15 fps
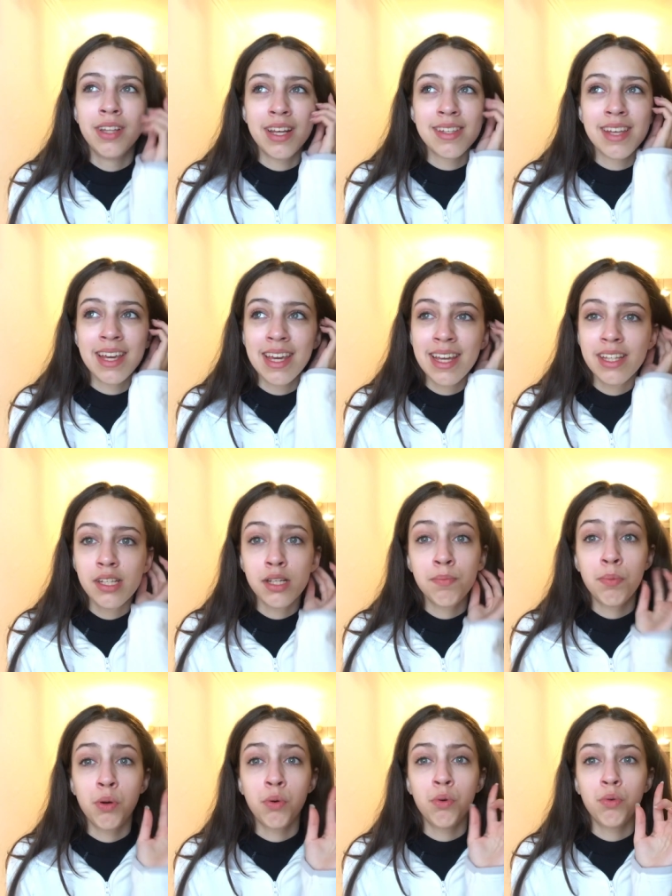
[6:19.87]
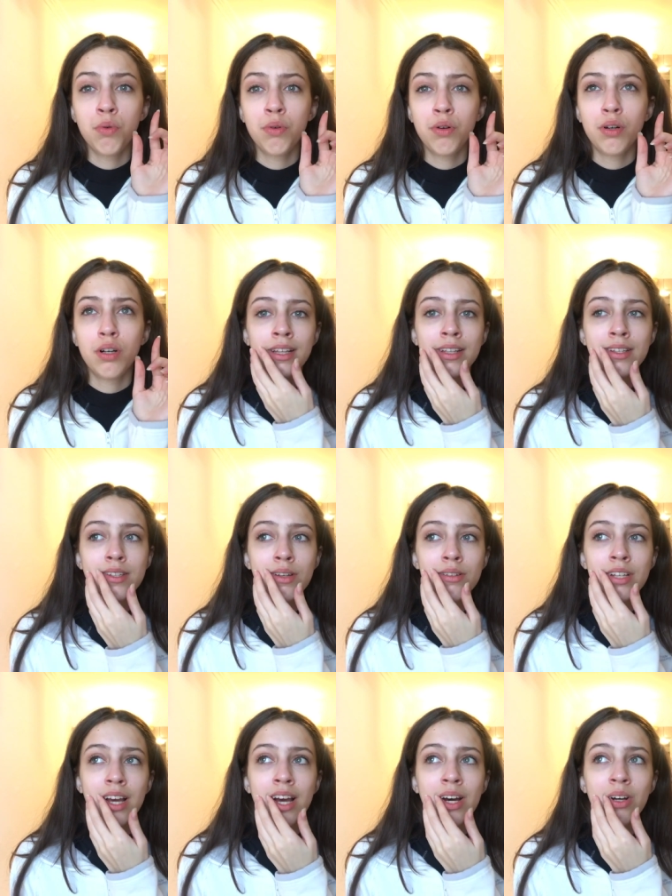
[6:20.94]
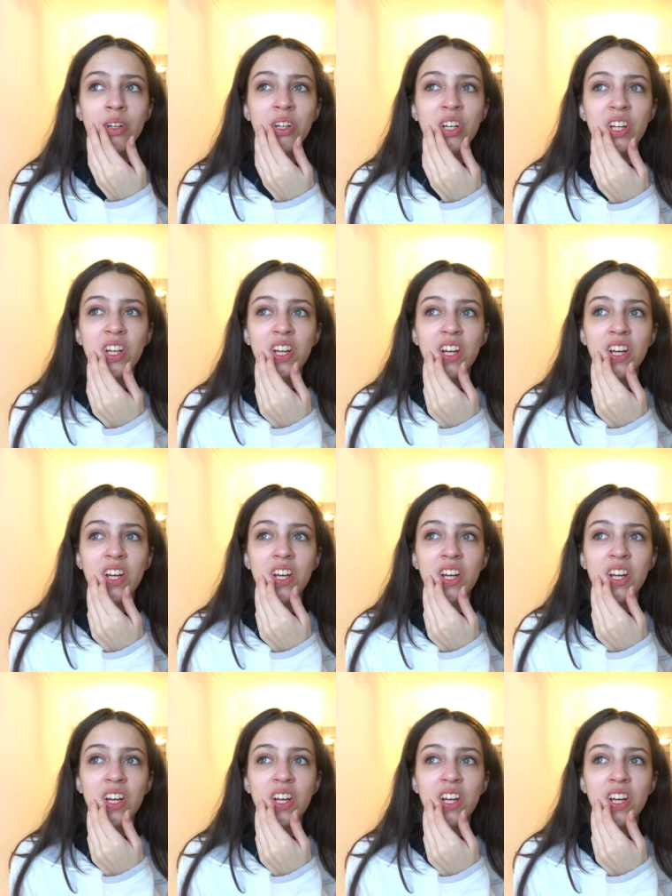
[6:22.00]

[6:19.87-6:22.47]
There's a heated pool in this hotel